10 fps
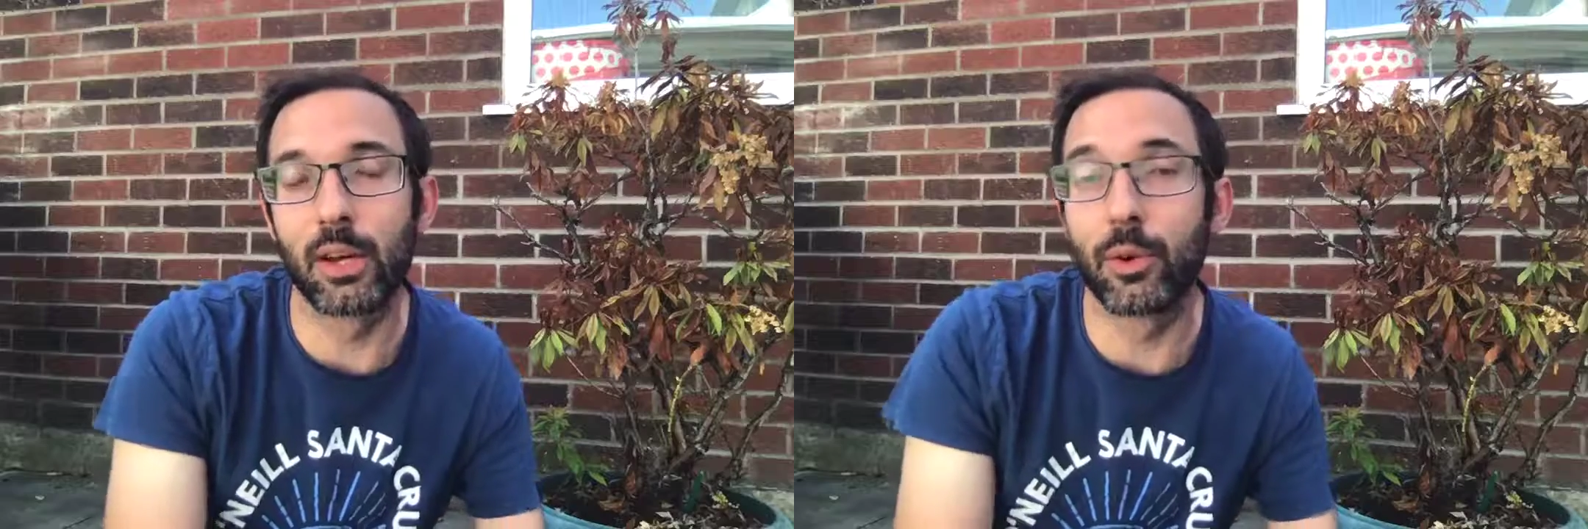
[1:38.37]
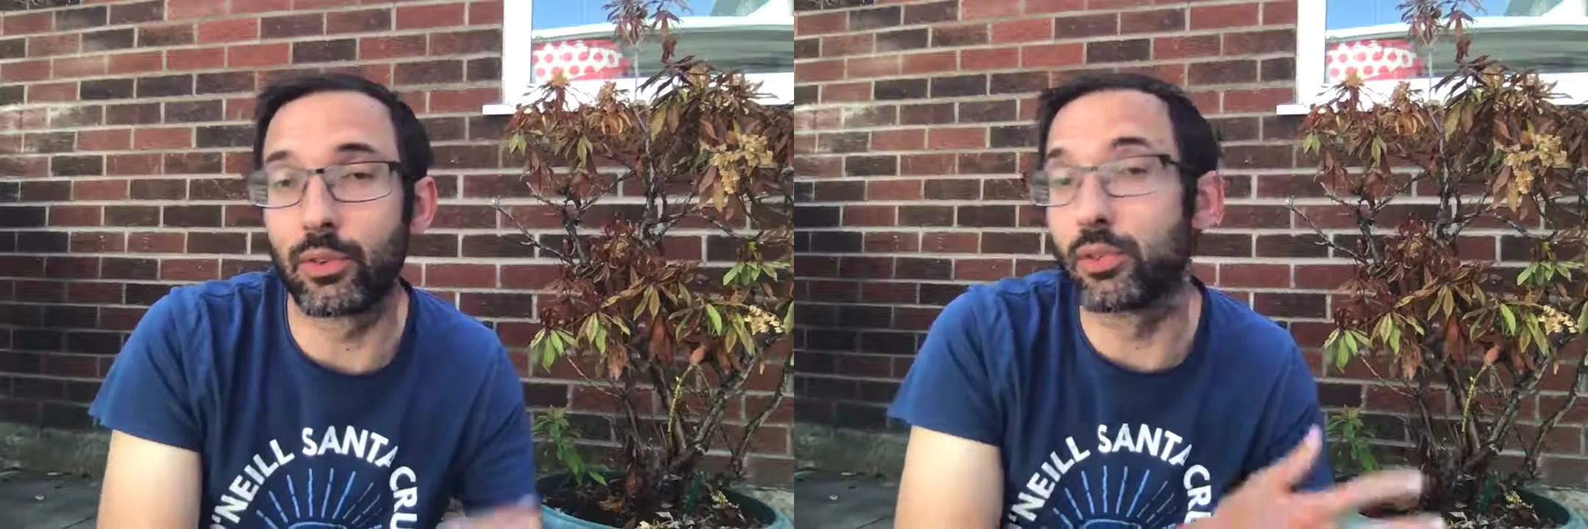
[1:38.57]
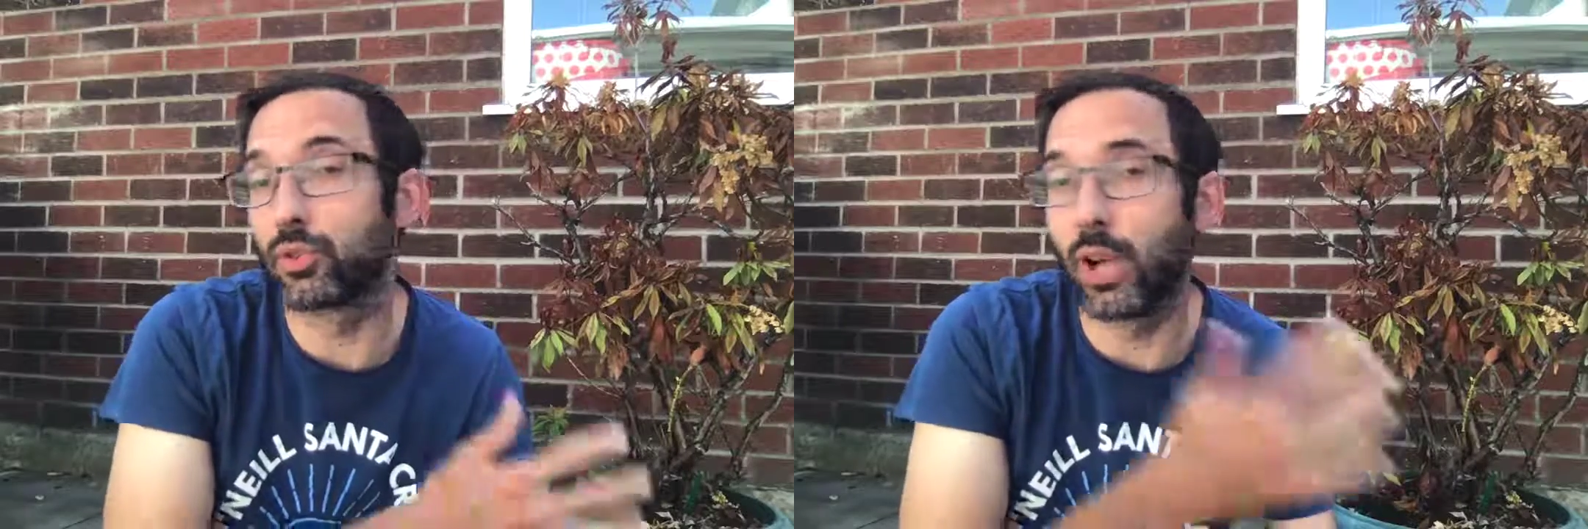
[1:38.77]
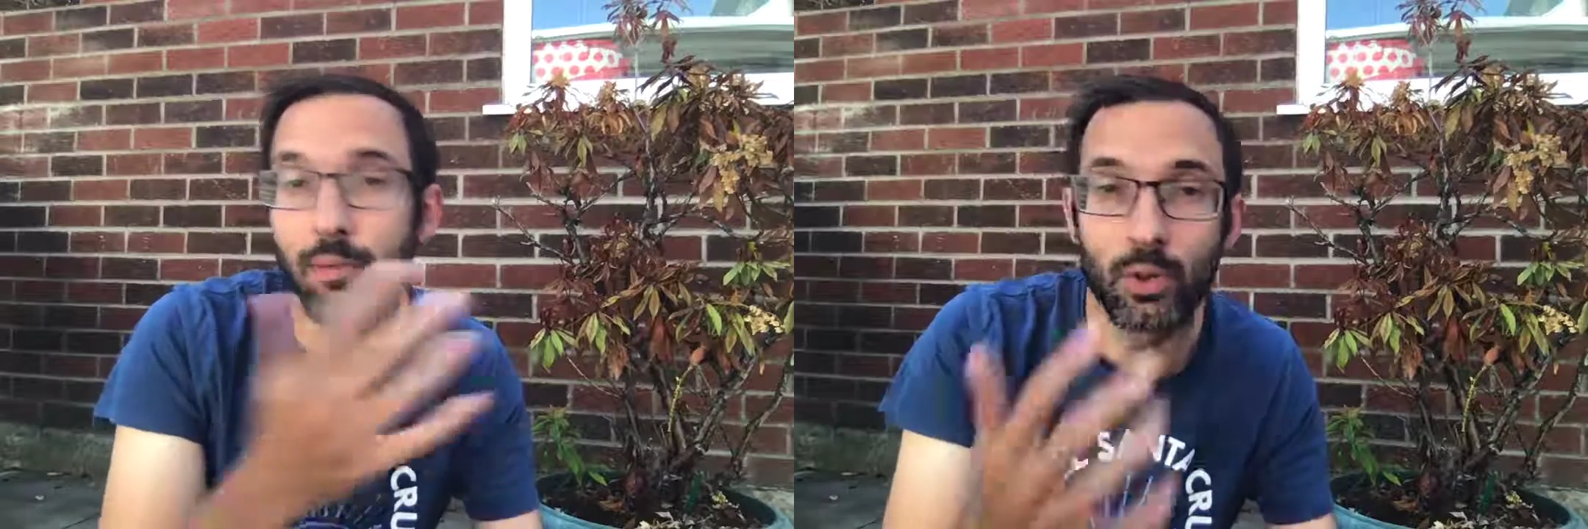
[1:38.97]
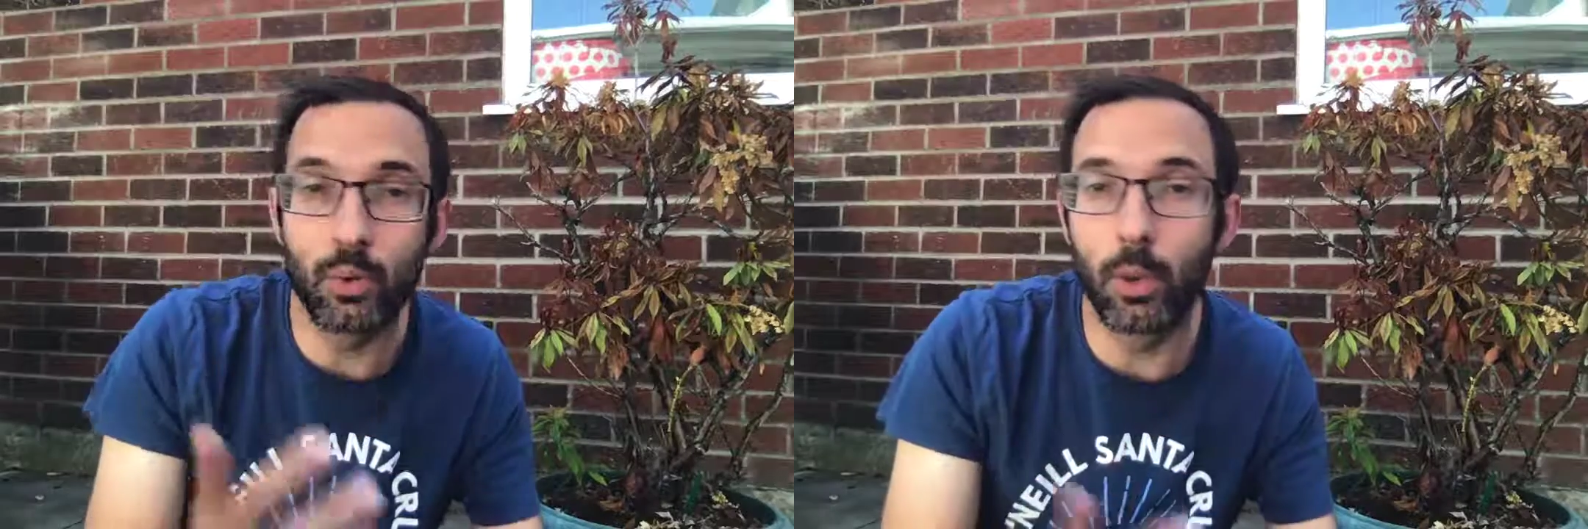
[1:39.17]
they want to
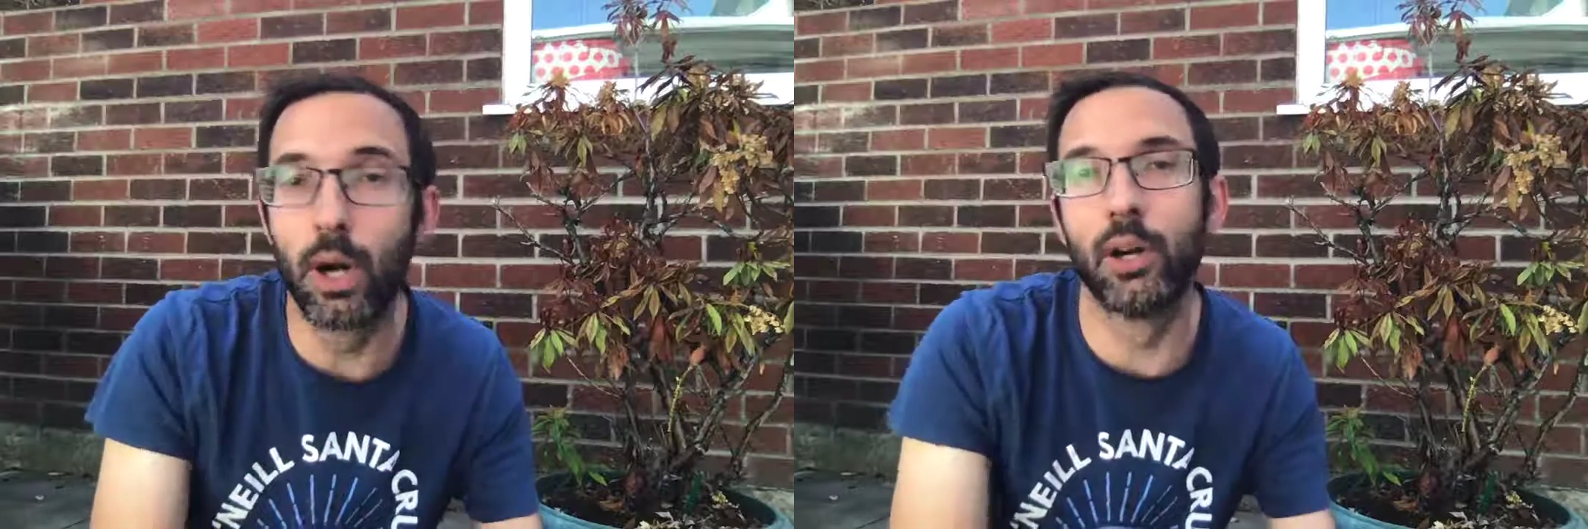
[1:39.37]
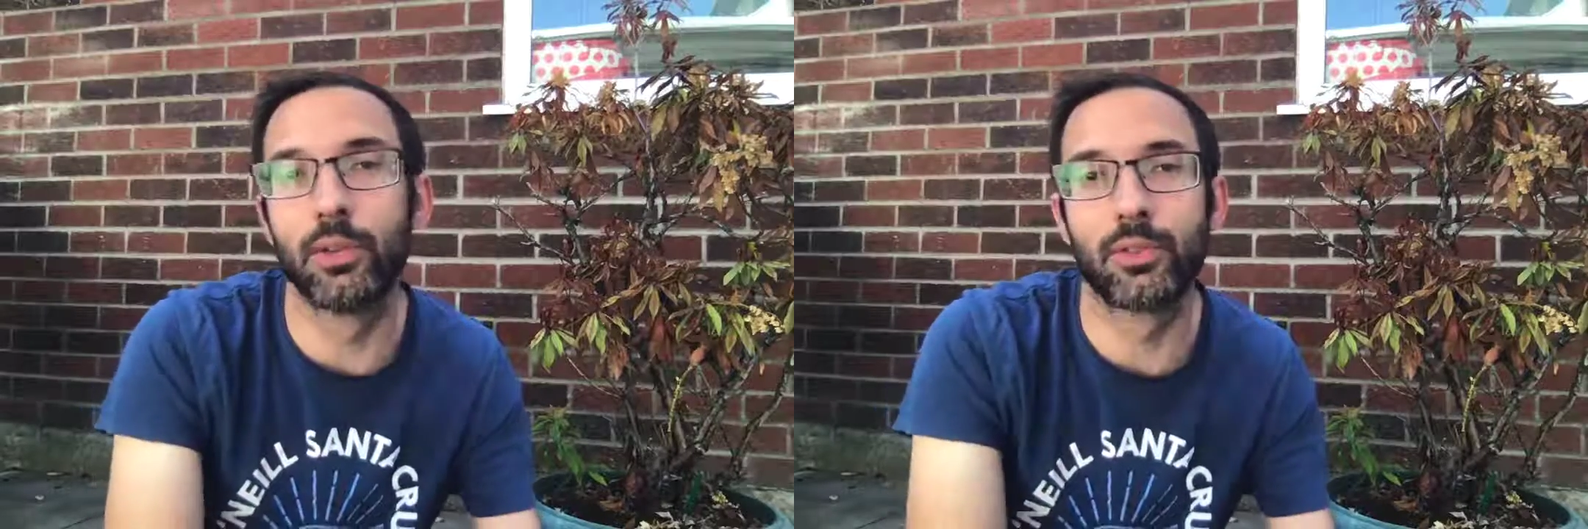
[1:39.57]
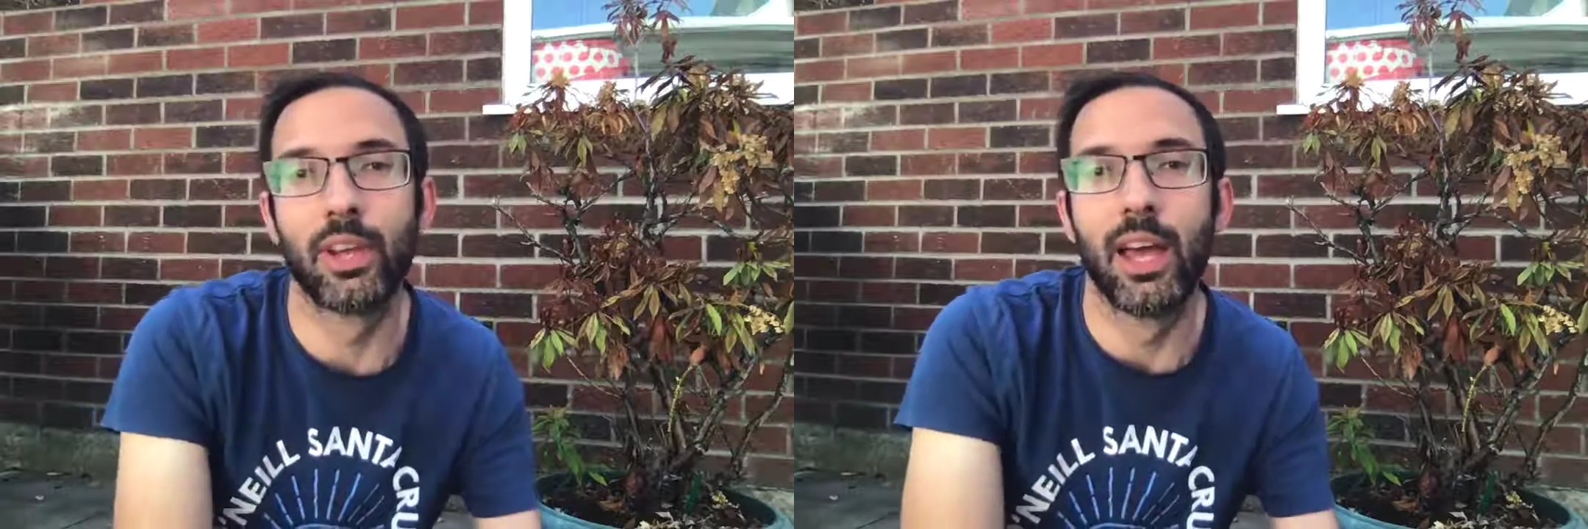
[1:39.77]
travel the world